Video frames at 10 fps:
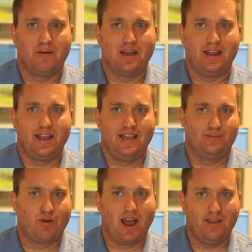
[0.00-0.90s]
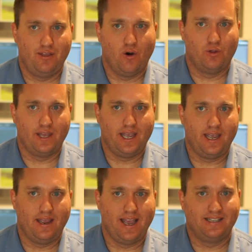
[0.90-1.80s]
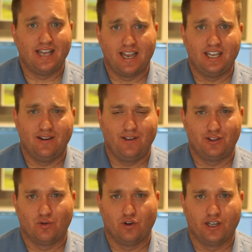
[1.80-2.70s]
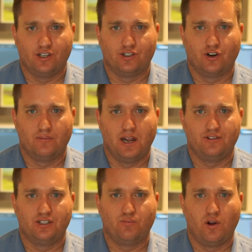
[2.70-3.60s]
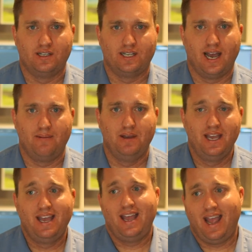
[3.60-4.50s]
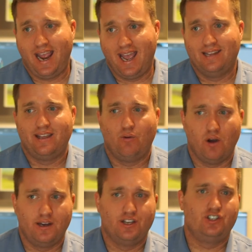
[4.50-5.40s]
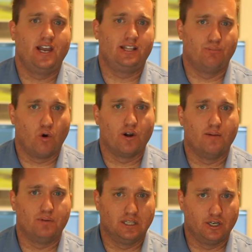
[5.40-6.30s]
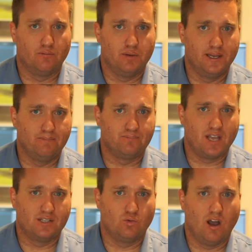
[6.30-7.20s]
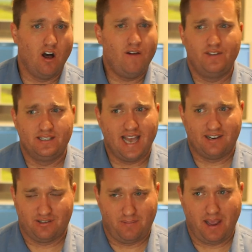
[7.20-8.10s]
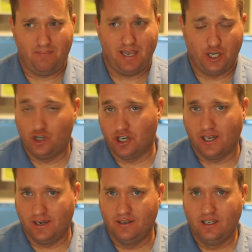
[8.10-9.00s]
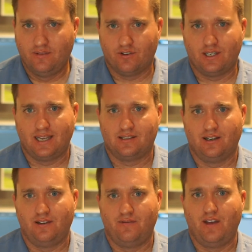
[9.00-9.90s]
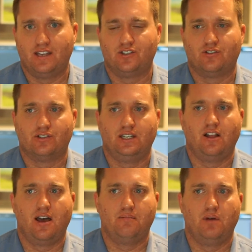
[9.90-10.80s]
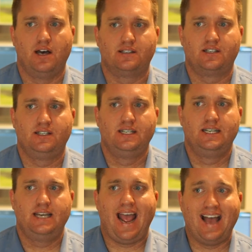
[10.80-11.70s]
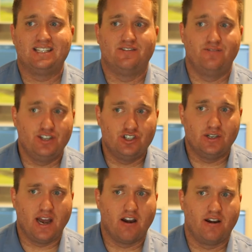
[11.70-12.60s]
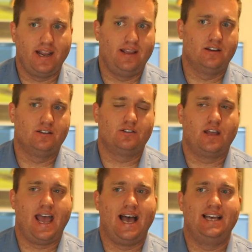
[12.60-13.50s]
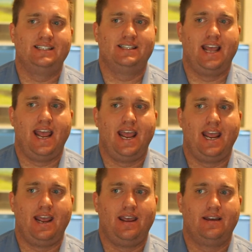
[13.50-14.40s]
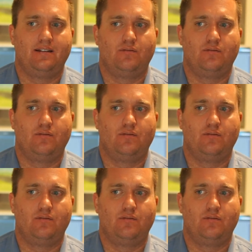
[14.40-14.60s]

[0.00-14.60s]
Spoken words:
He's probably the only executive that they're really concerned about at this point in time. And they want to shake the board up a little bit as well. All this actually may be good for Tesla investors. Elon Musk, as a visionary, as a